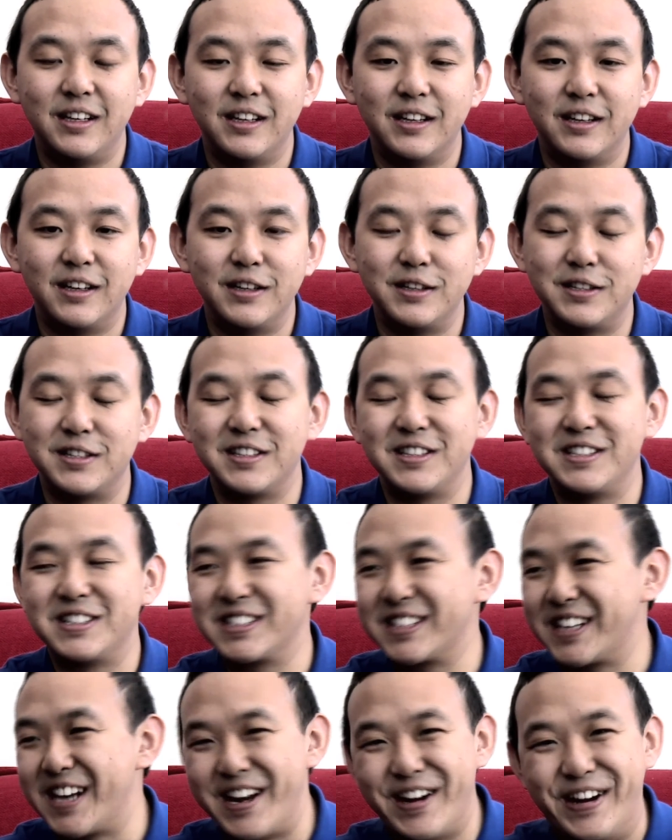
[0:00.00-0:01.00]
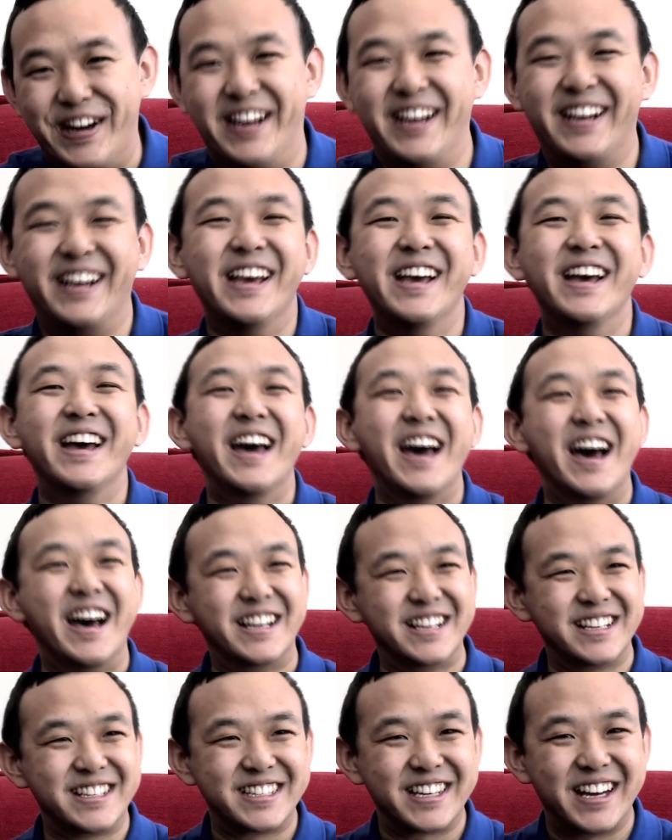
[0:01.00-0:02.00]
It's scary. As
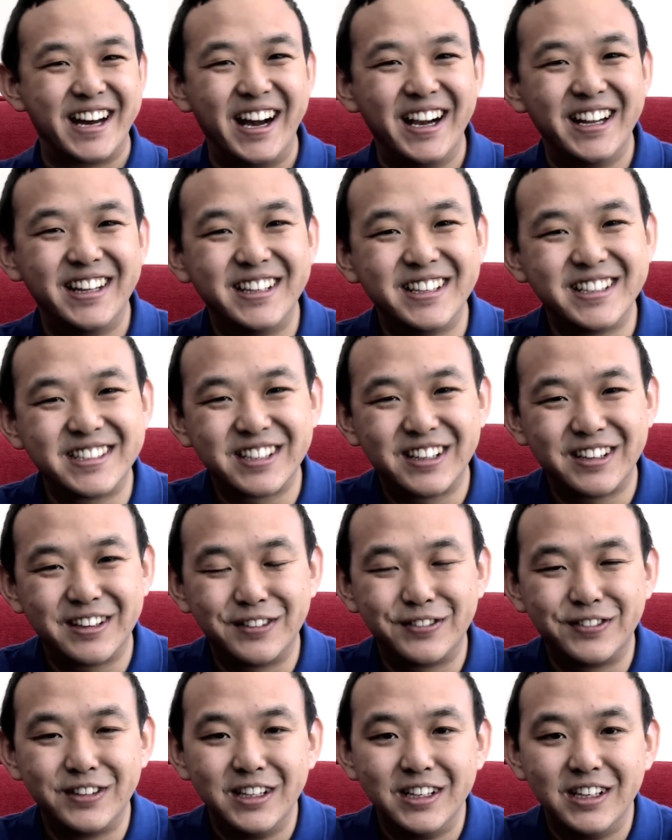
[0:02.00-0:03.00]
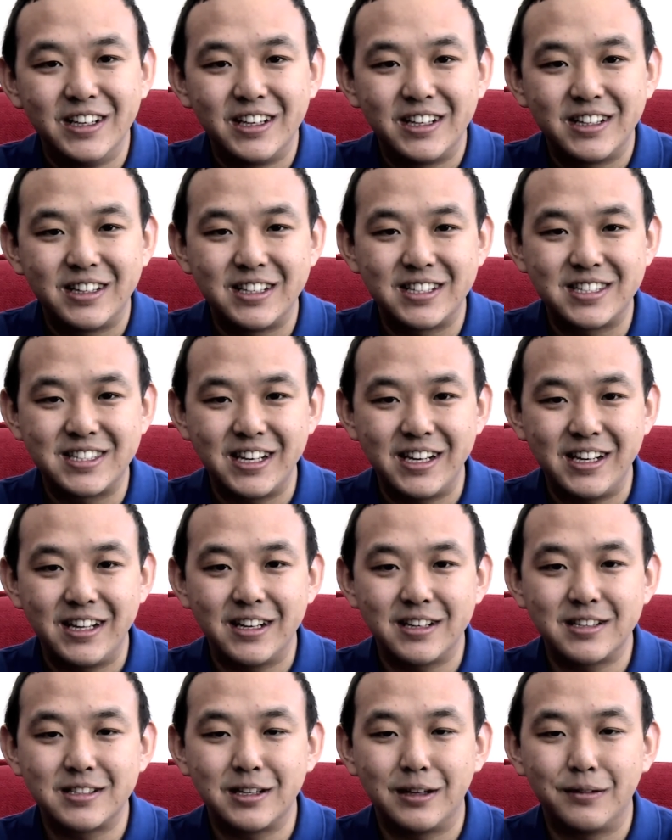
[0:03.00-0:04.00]
a child, they say
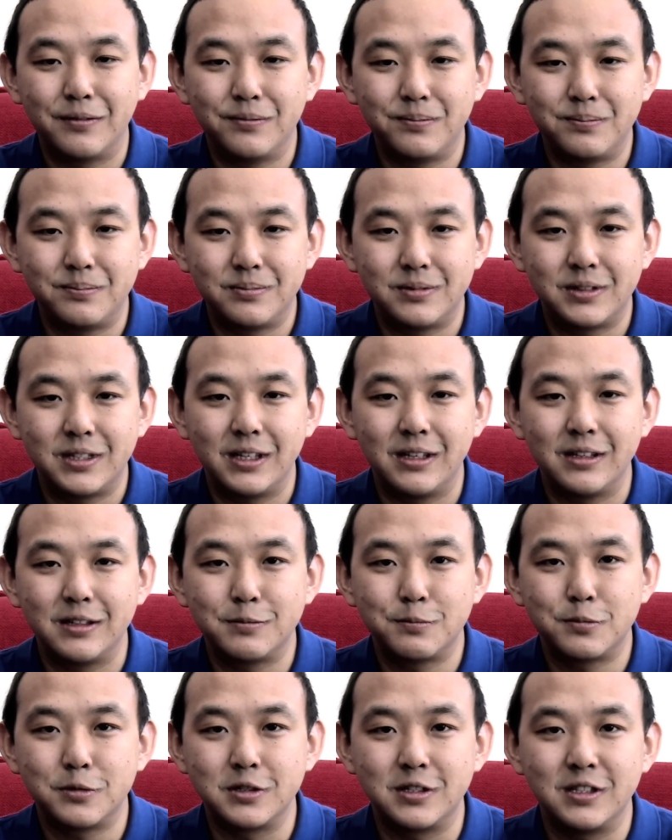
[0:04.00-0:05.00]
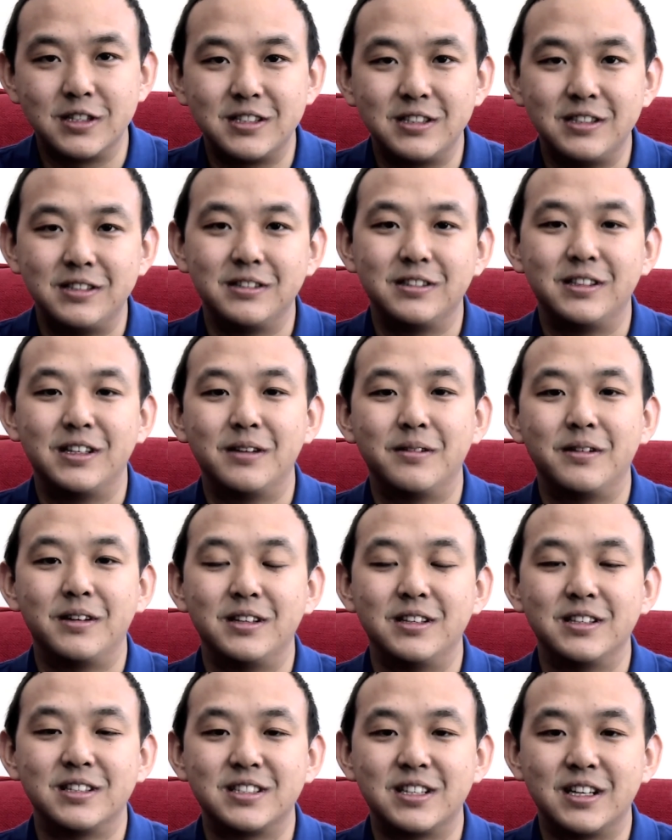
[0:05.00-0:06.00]
that something is possessed into them, and
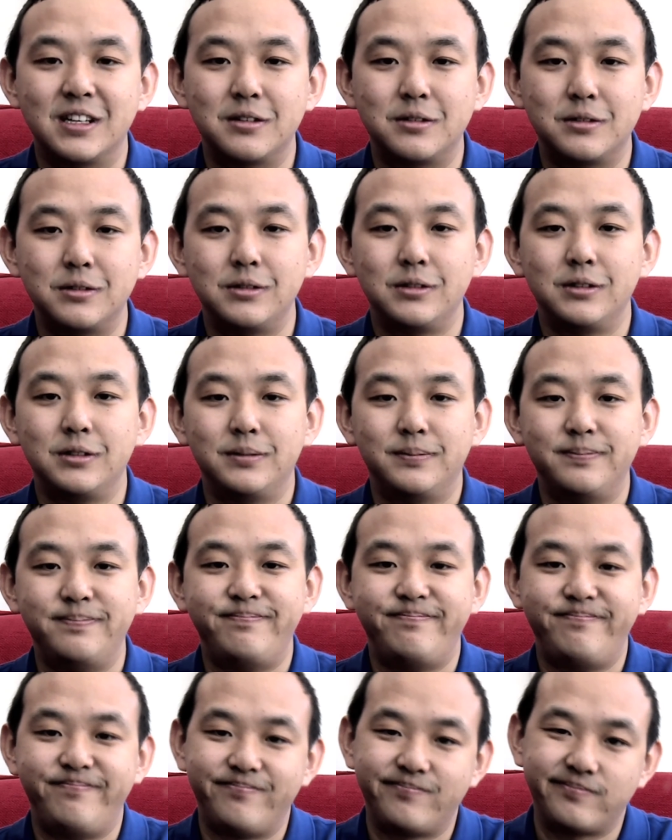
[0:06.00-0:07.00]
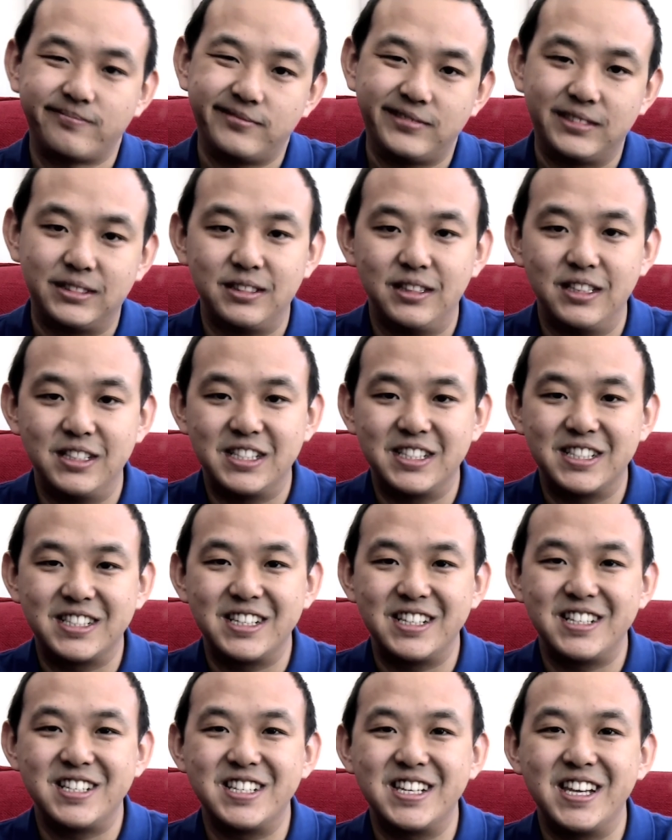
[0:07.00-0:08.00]
they start to, let's just
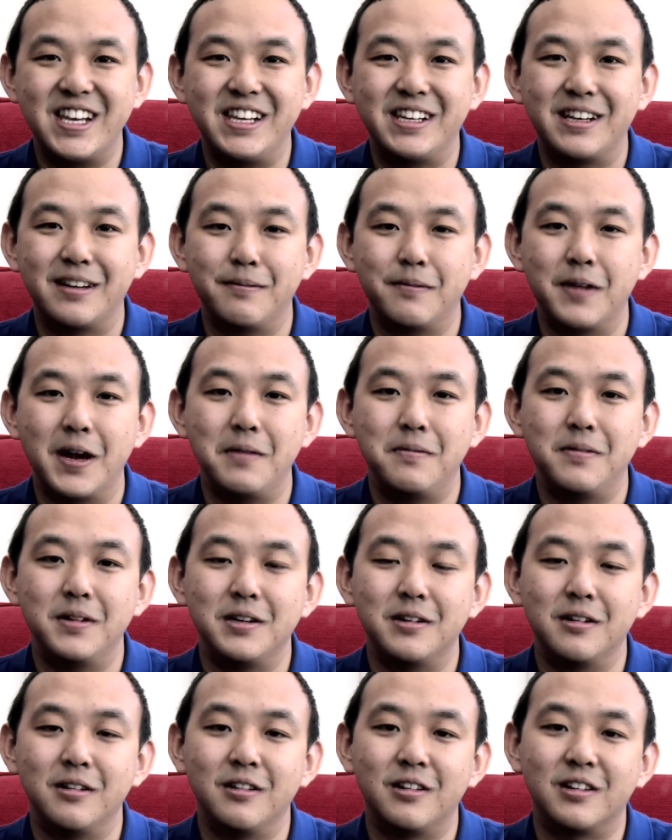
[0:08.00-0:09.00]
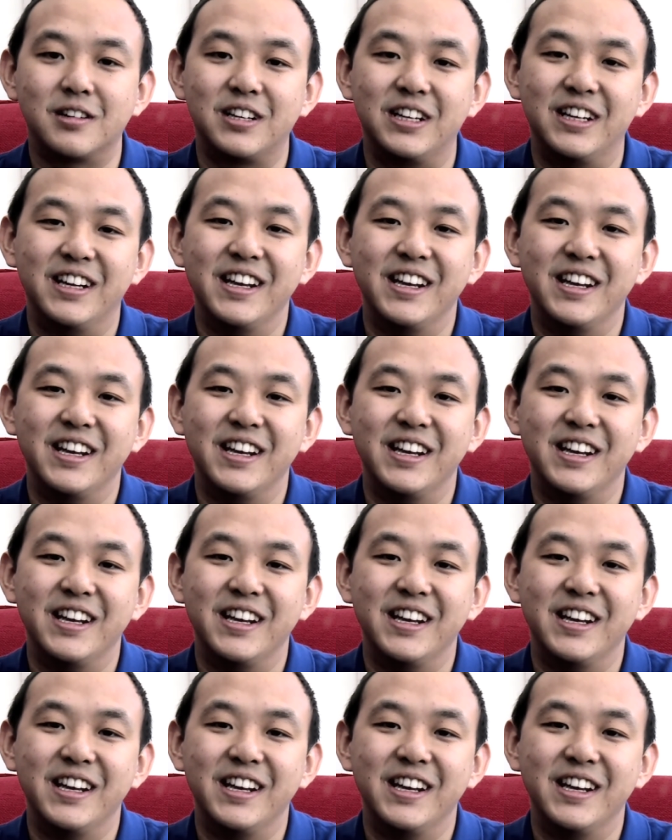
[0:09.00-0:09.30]
say, shake and vibrate a lot.